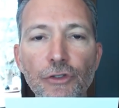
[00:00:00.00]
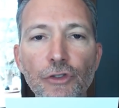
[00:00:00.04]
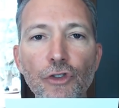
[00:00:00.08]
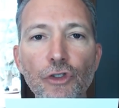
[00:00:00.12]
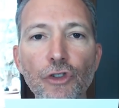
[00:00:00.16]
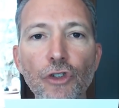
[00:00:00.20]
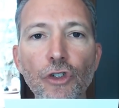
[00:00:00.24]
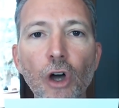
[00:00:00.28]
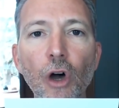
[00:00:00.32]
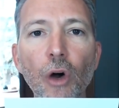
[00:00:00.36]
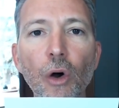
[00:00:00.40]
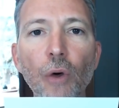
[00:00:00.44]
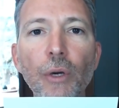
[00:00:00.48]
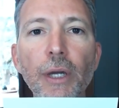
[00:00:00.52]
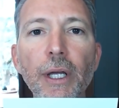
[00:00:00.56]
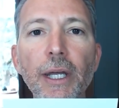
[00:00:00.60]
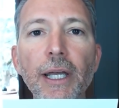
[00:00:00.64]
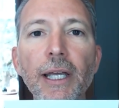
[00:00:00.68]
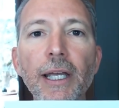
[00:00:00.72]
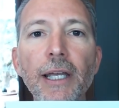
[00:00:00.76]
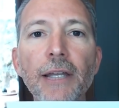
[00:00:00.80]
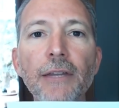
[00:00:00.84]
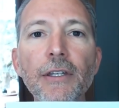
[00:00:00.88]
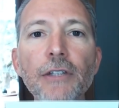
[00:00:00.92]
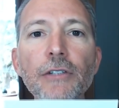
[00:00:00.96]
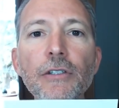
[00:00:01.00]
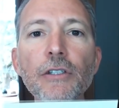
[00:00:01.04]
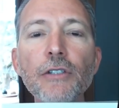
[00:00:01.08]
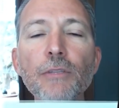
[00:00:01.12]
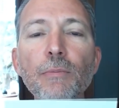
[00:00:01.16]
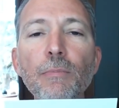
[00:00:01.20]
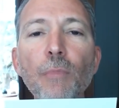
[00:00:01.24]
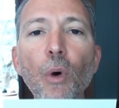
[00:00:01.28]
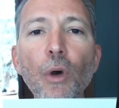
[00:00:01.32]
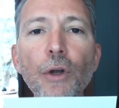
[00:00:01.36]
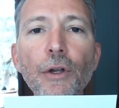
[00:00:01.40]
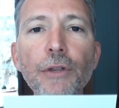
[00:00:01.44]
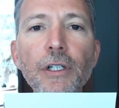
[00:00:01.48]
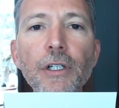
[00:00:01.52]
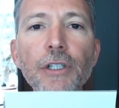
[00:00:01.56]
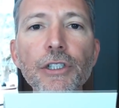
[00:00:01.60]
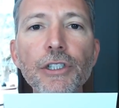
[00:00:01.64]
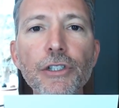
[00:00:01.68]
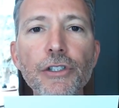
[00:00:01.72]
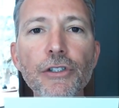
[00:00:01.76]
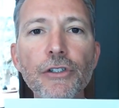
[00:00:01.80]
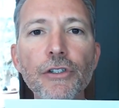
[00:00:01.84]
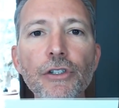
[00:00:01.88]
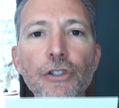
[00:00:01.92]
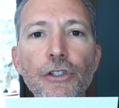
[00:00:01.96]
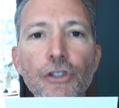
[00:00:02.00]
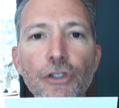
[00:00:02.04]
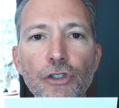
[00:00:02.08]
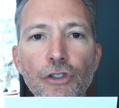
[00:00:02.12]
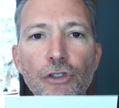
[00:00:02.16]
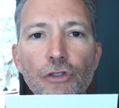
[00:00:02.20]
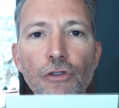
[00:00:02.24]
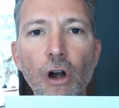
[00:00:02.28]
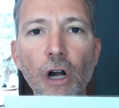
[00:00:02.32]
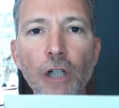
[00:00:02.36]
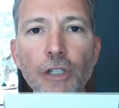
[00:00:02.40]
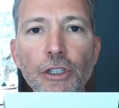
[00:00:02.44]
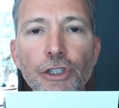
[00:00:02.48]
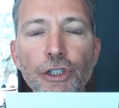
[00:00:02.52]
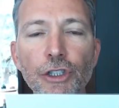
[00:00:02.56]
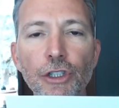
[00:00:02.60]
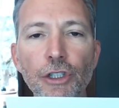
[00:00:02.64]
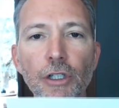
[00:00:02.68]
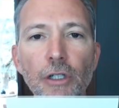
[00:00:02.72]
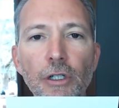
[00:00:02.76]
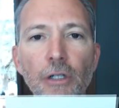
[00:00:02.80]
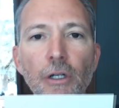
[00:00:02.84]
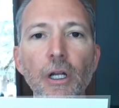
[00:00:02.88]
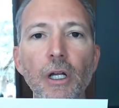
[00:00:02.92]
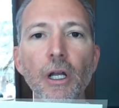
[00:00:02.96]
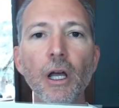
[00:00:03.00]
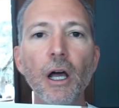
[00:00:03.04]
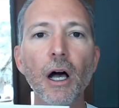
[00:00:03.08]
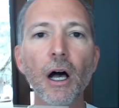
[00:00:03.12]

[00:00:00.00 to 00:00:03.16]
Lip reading: So this is more than just the structure